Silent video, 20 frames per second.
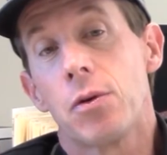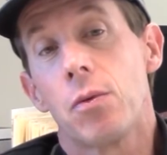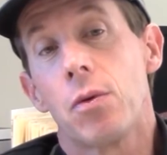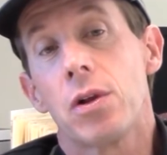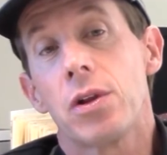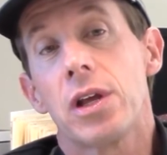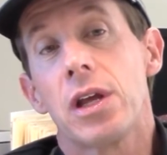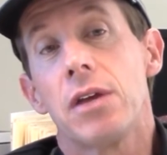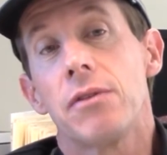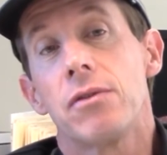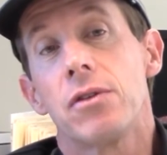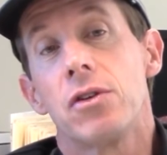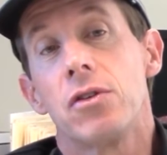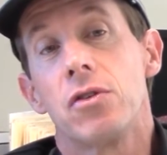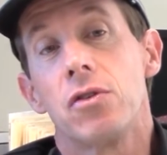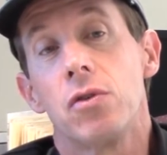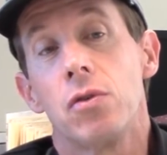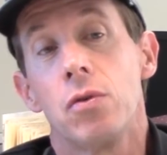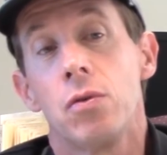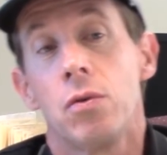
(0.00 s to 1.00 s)
will even
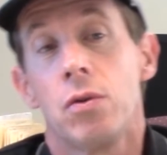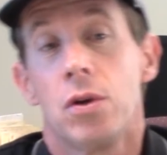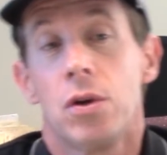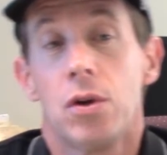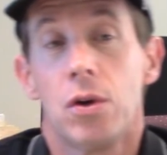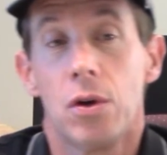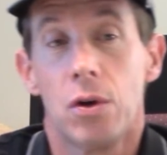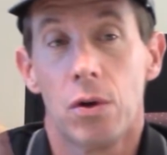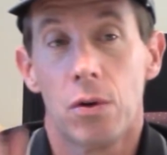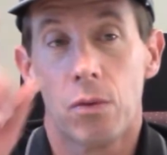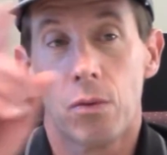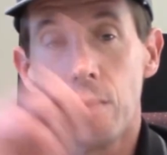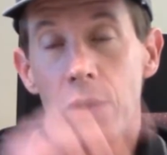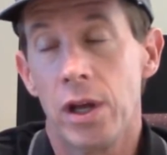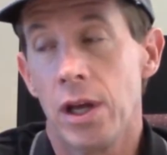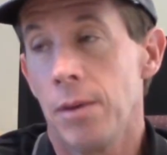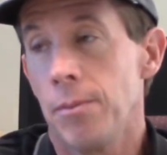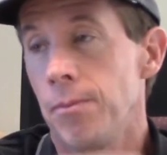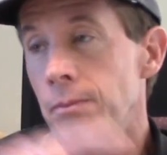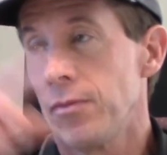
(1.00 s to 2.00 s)
do
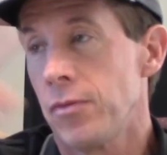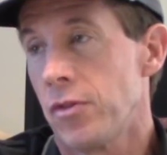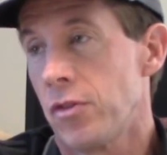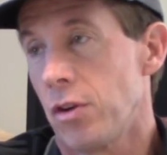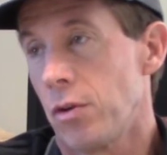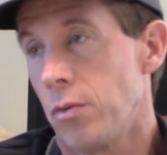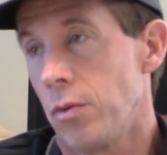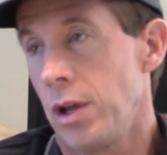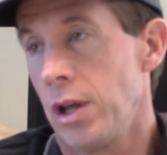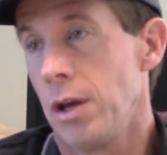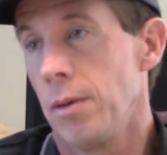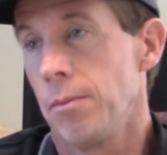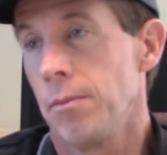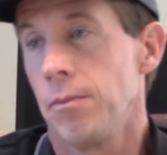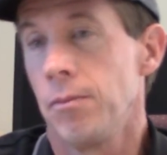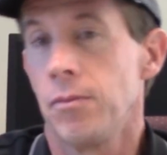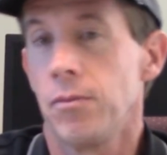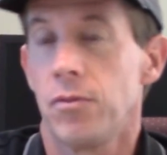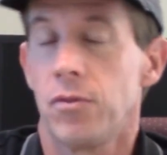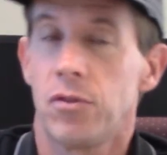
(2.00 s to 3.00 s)
rim to
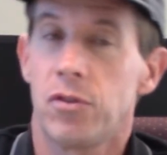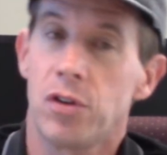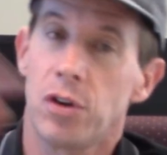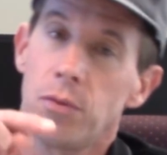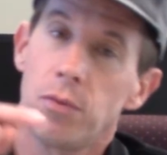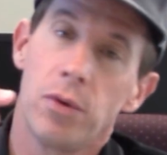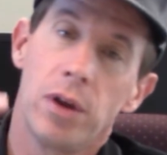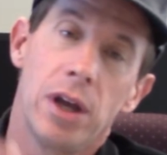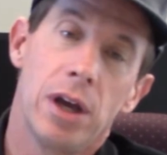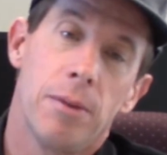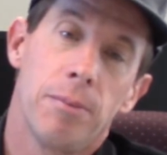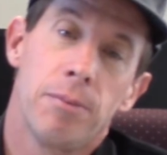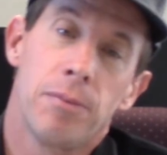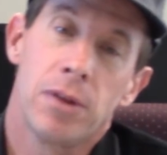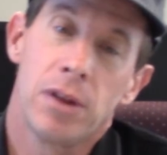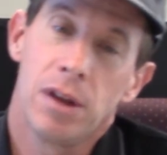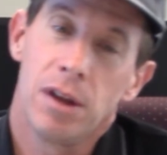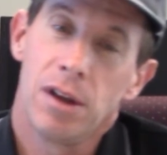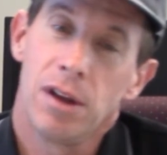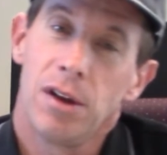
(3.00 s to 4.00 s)
rim to
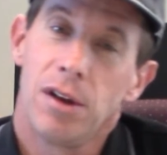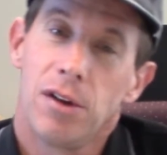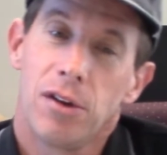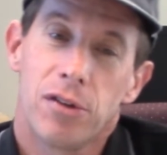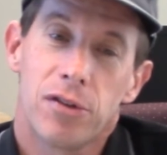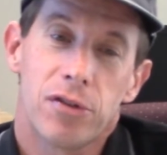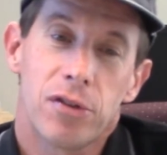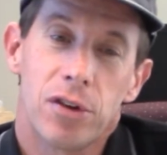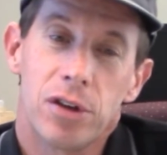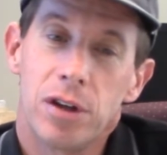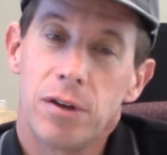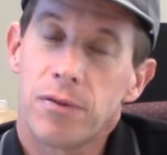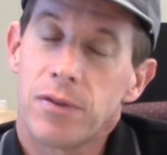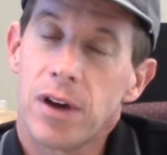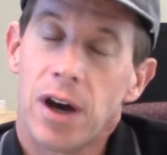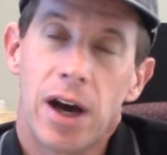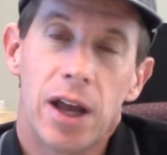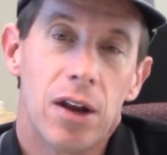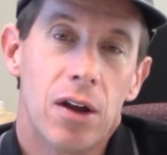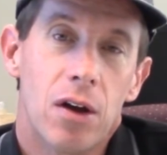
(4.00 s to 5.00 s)
rim. So you've
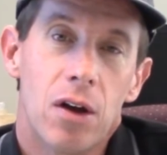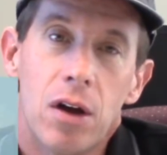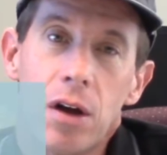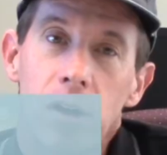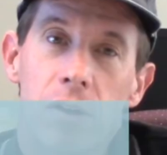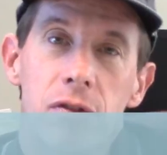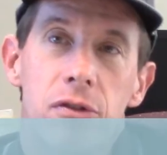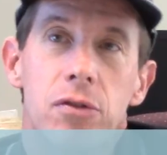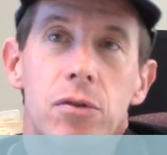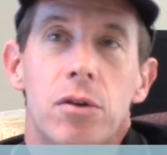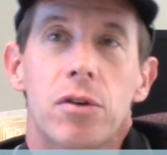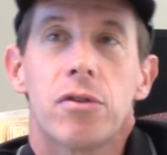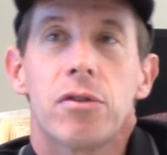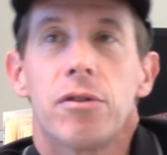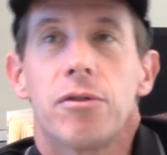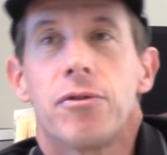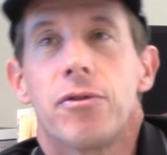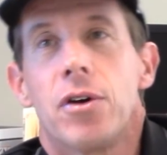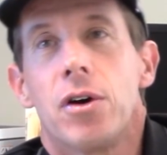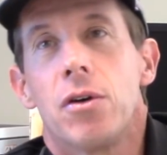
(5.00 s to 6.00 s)
got all sorts
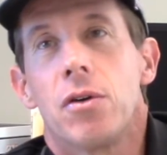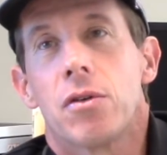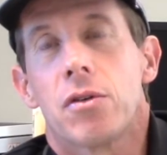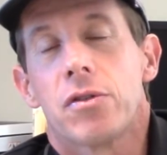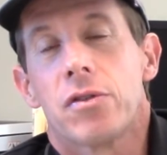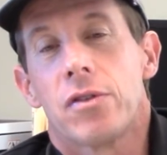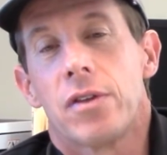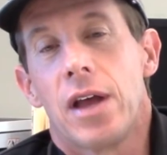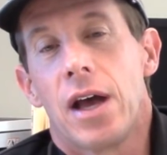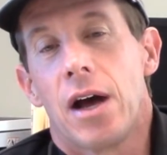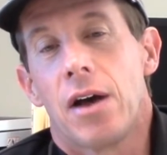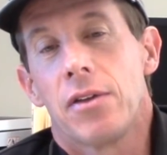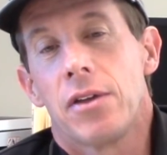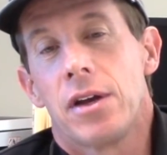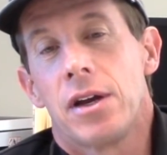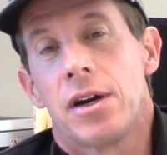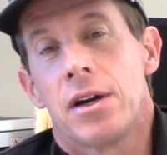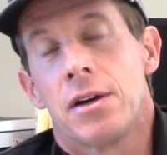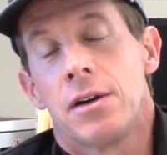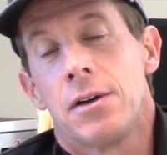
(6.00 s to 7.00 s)
of folks down
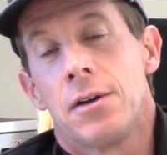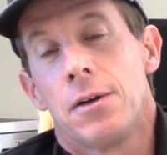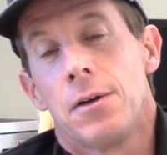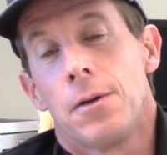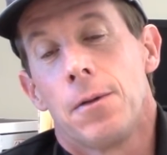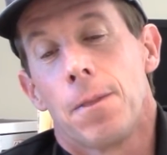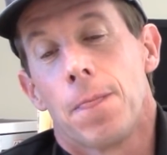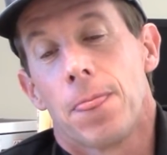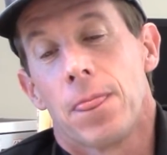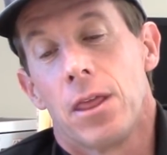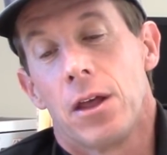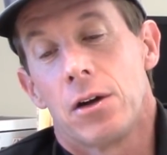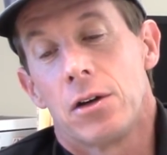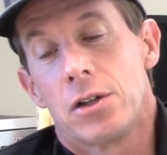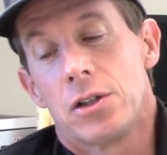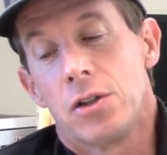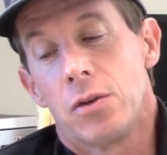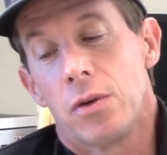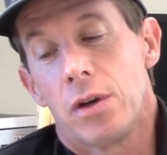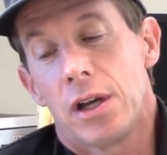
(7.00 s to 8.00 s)
there that
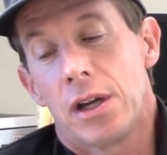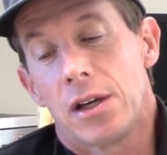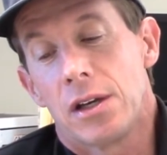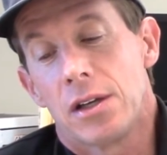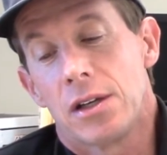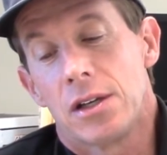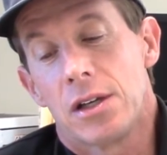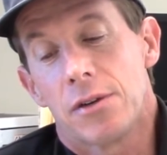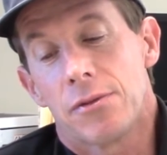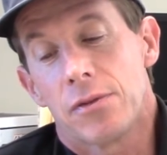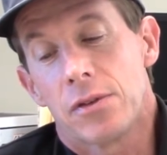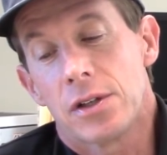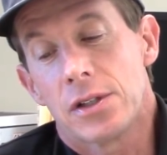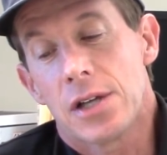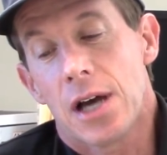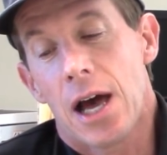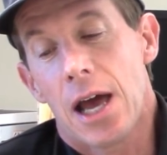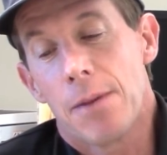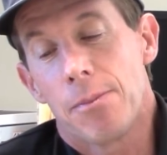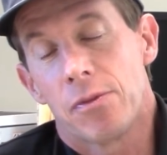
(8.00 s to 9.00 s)
are doing different
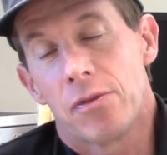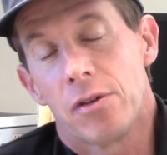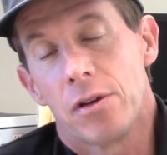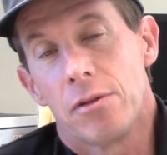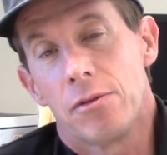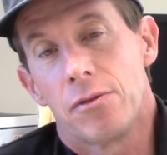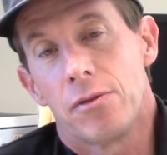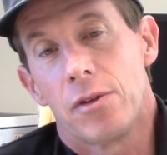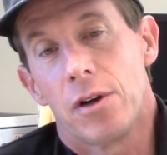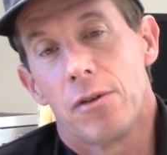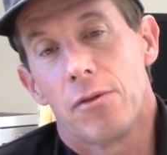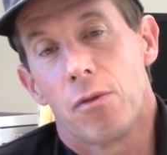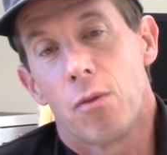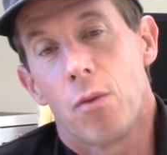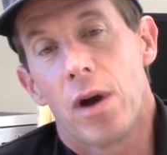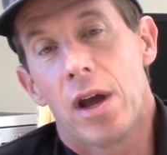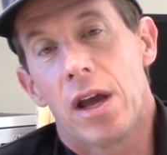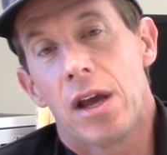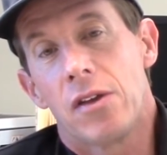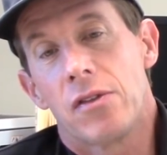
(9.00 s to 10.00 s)
types of
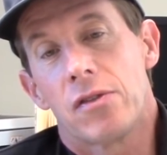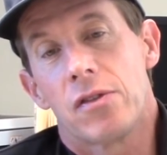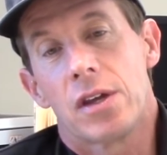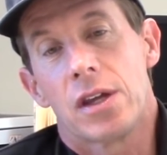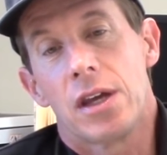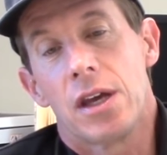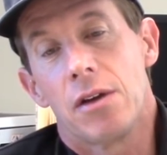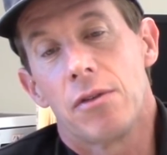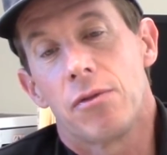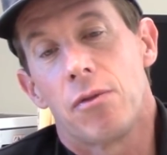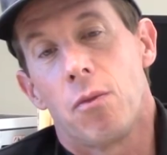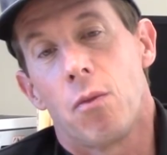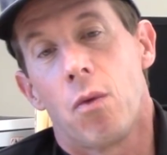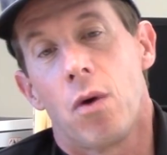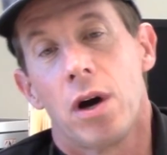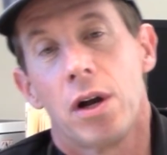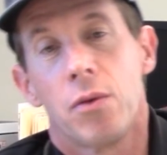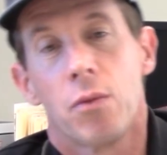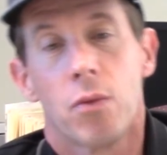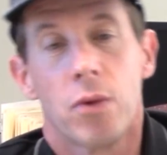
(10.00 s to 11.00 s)
ways to get from
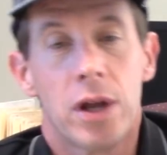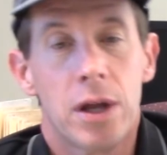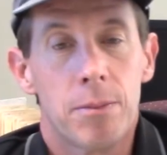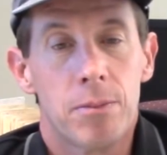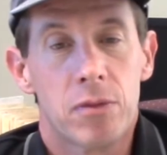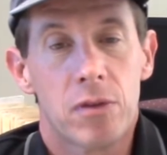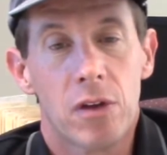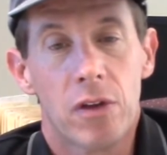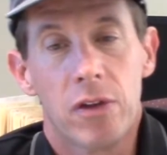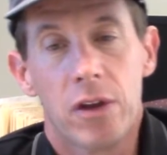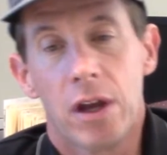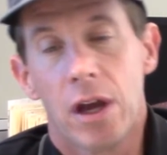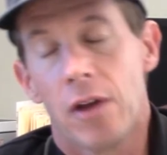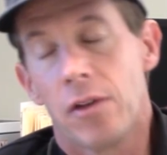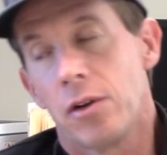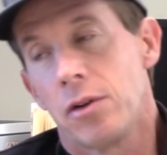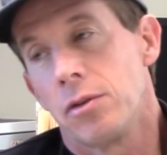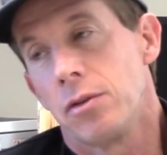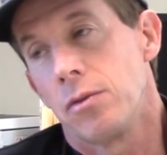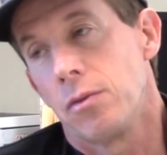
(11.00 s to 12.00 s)
one rim to the
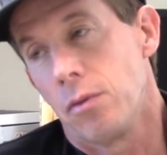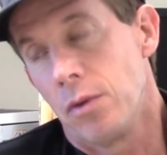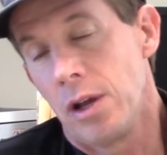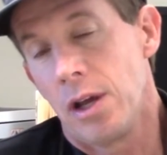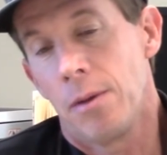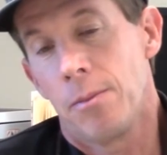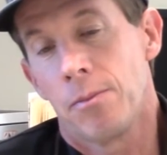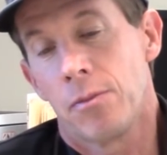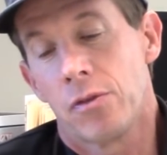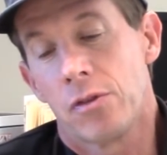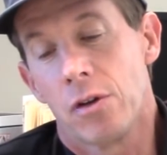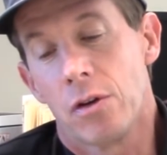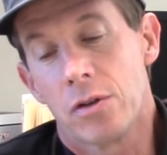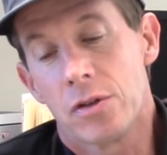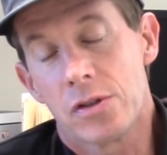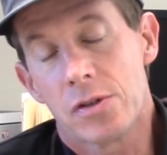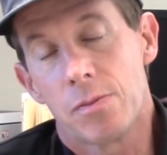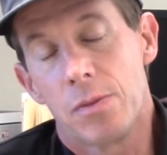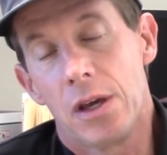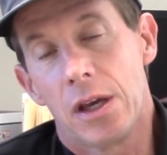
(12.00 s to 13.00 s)
other rim, so
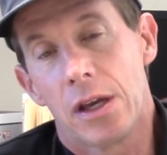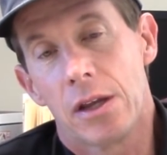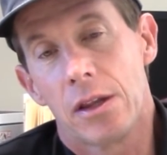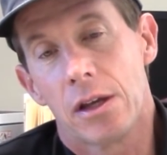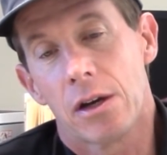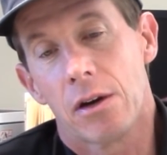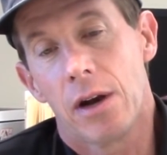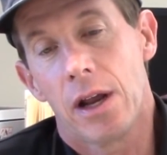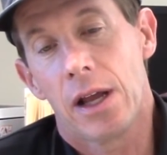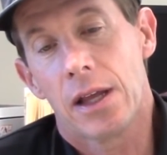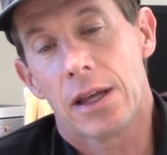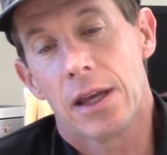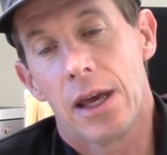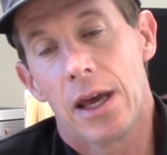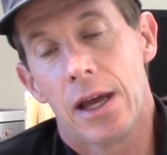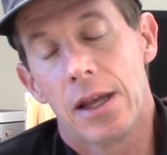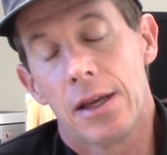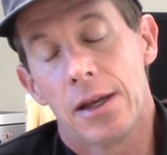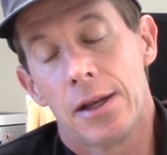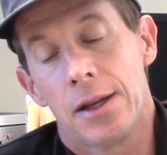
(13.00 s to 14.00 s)
to speak, of the Grand
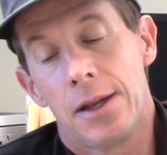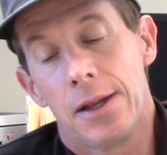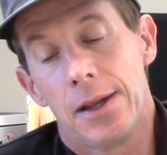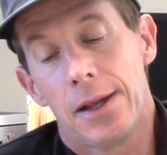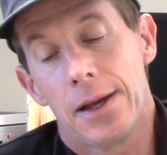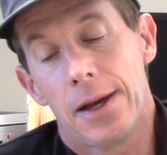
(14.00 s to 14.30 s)
Canyon.